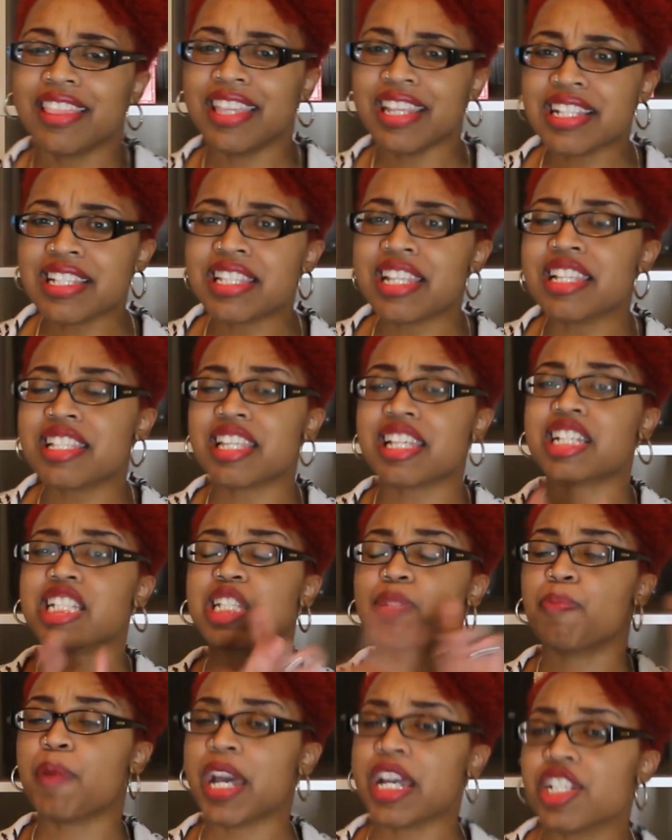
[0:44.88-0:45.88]
This is
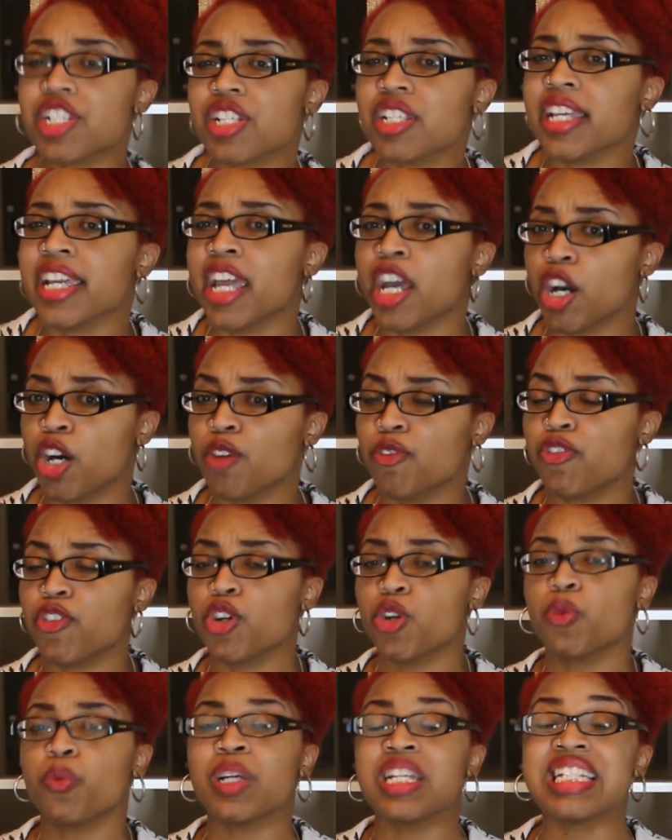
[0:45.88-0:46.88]
especially
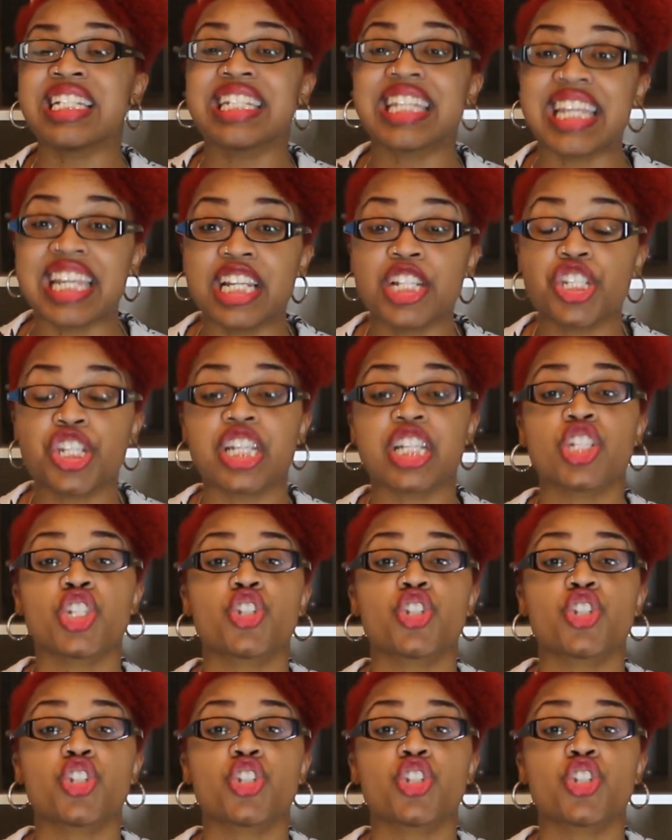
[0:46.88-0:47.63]
helpful when teaching